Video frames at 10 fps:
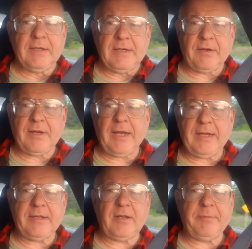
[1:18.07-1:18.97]
Now, 9
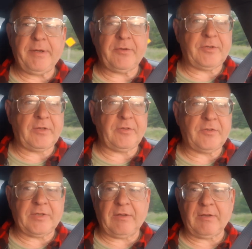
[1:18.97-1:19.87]
kilometers doesn't
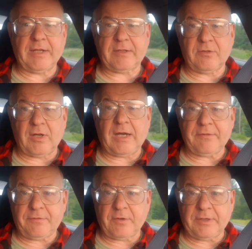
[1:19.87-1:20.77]
sound like a lot
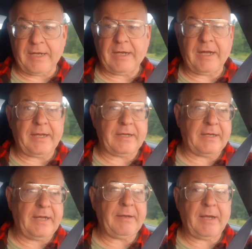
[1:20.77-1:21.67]
for a day hike, and
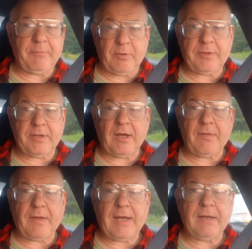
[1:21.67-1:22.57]
I'm with you on
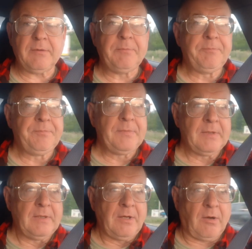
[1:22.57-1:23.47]
that.
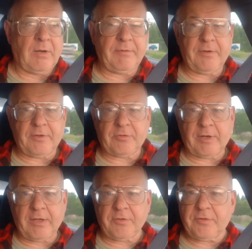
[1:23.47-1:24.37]
However, the
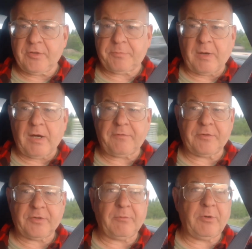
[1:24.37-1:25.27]
trails in this park, for
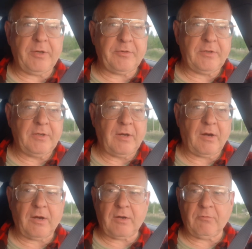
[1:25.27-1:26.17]
some reason,
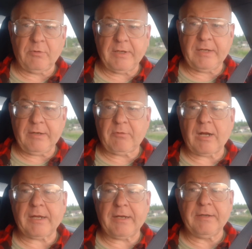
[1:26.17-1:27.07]
are really
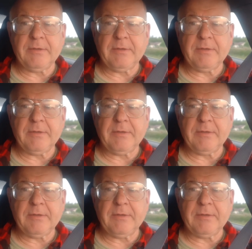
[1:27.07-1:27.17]
rugged.